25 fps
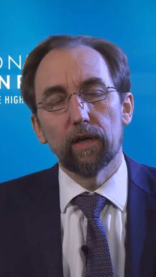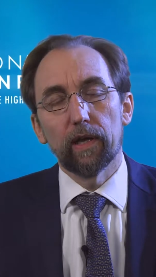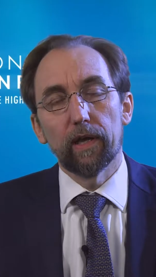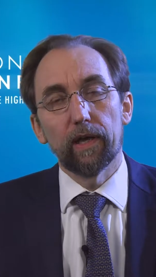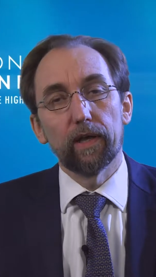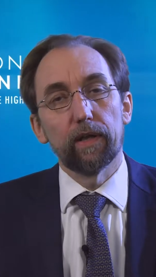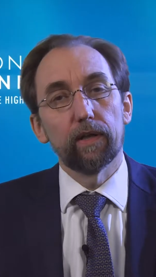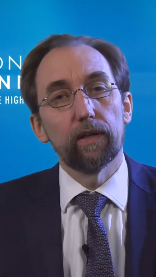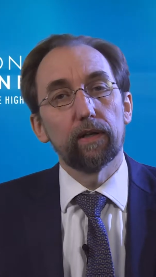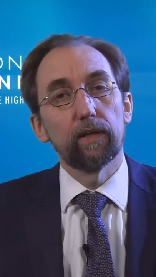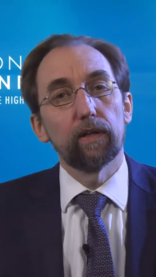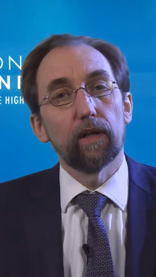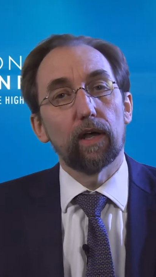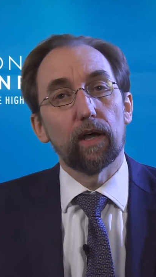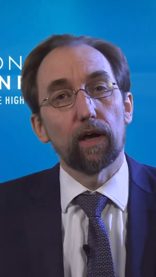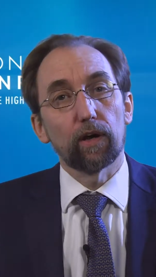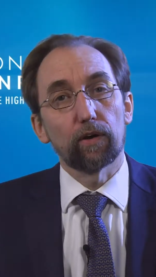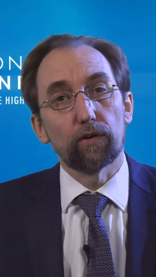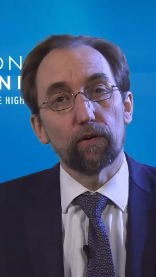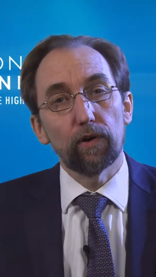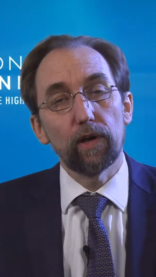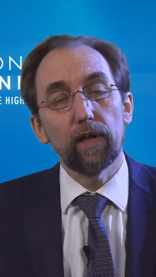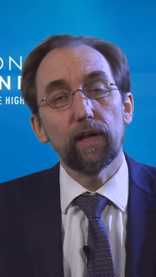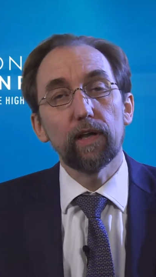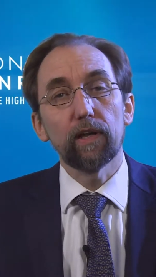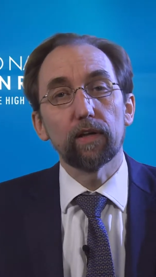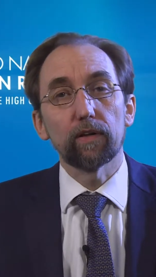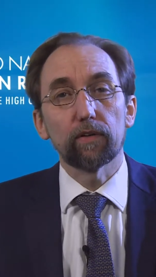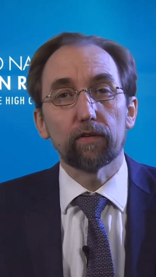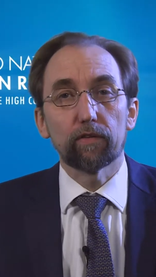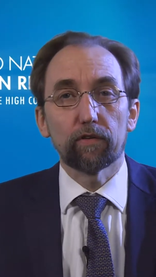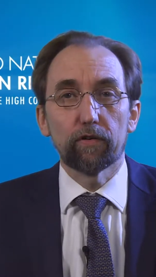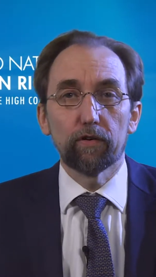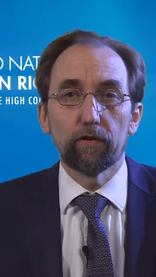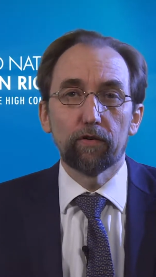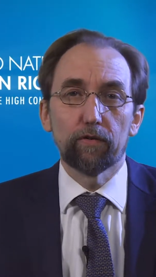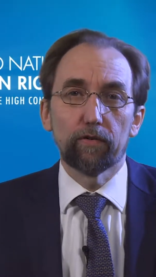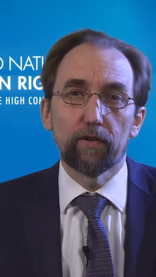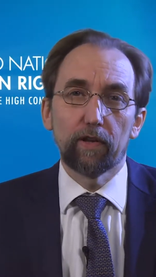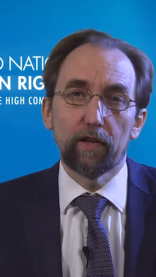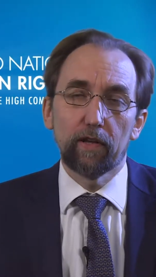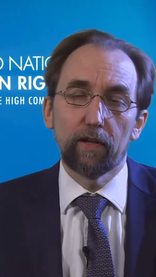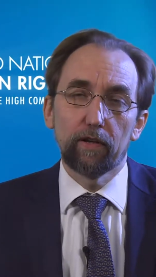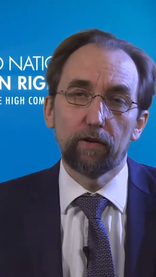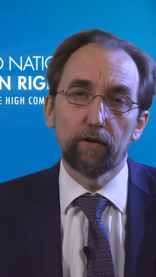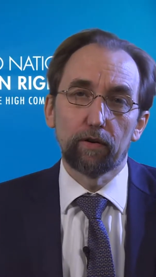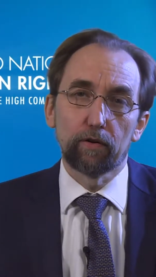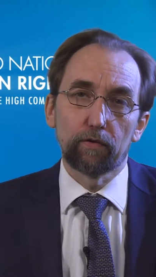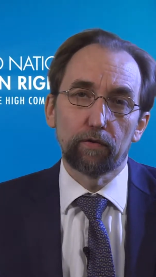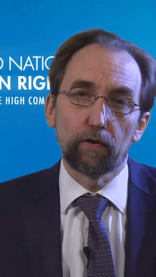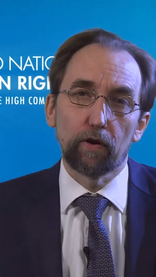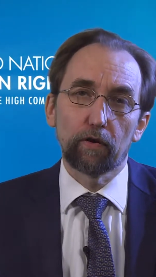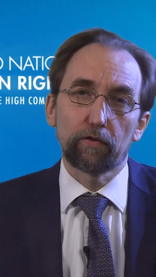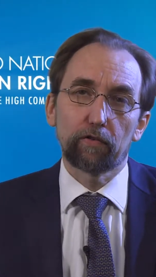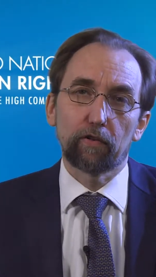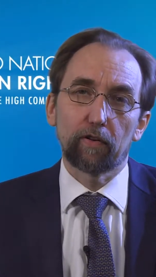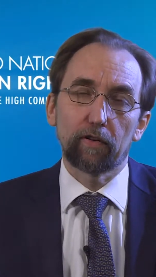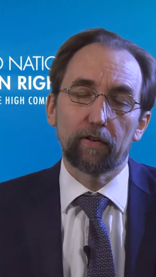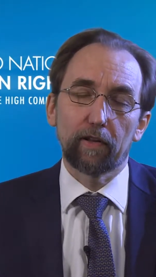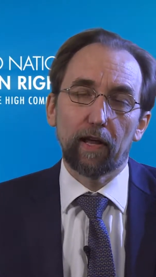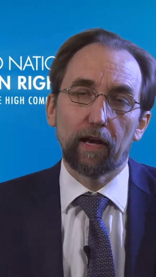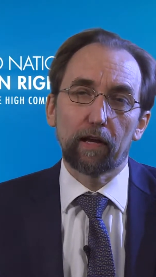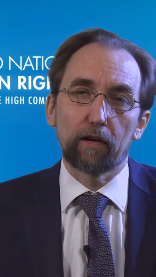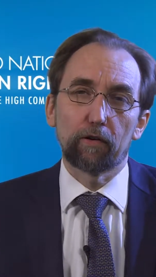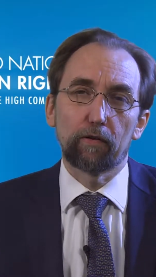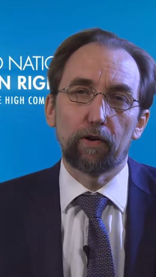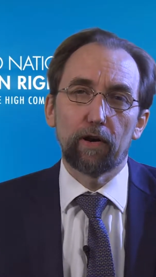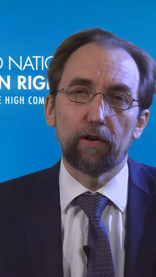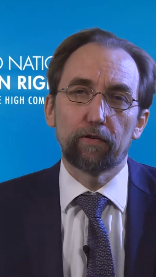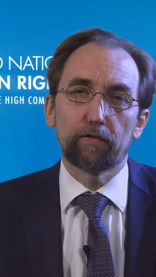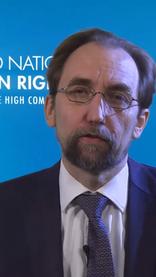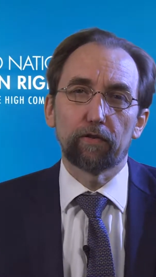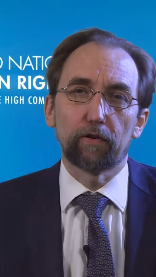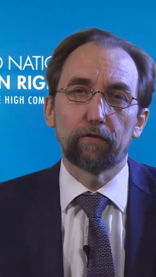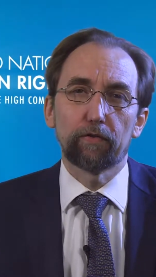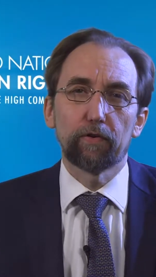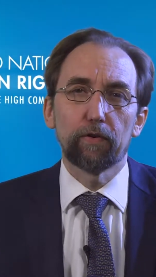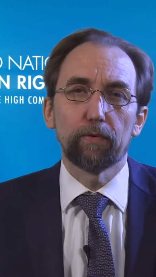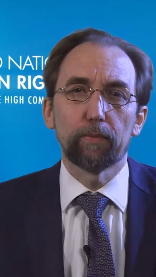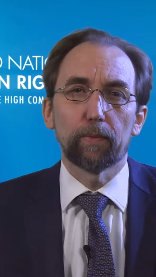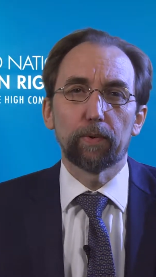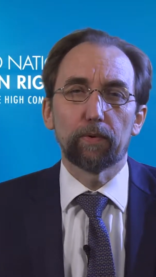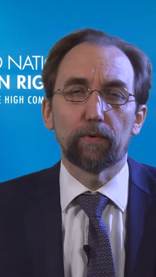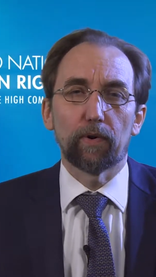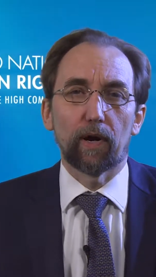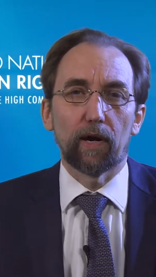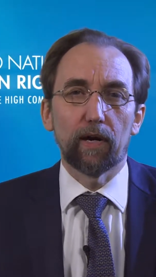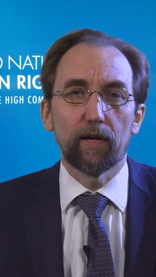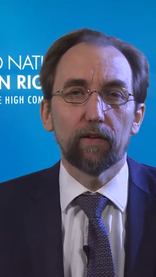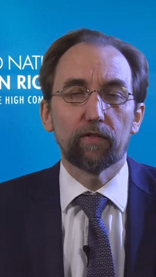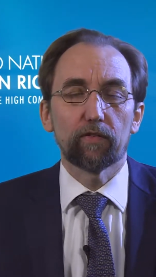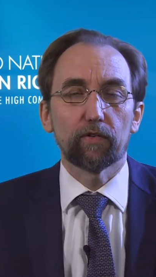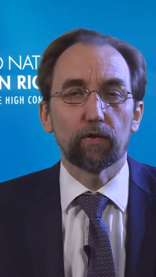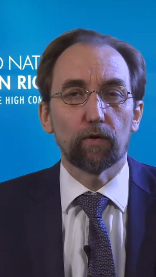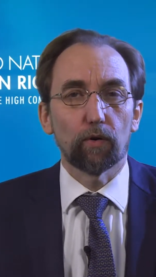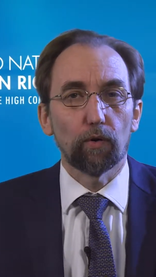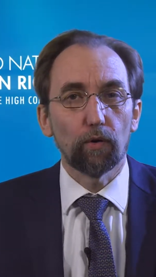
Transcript: In agreeing to the Universal Declaration of Human Rights,